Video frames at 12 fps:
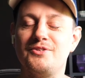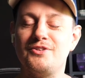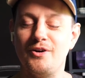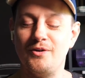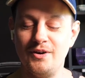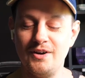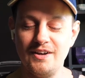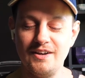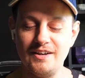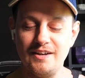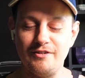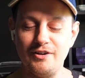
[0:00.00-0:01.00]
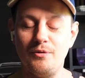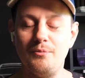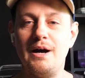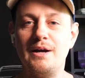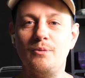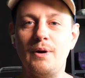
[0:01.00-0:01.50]
So if you don't
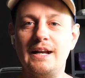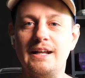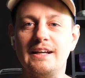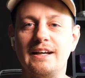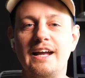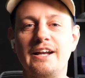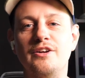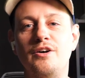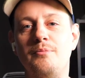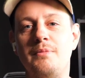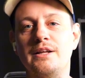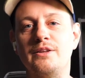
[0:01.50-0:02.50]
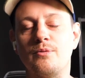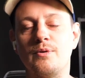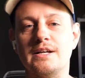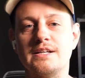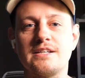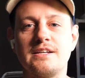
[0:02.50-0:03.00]
mind waiting and you don't mind the
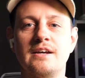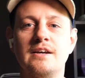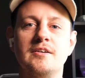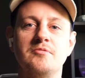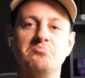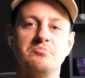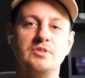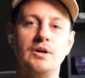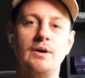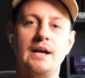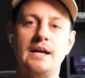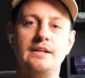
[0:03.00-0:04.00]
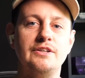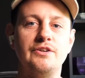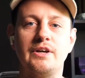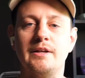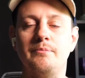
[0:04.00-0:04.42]
risk, go ahead and you can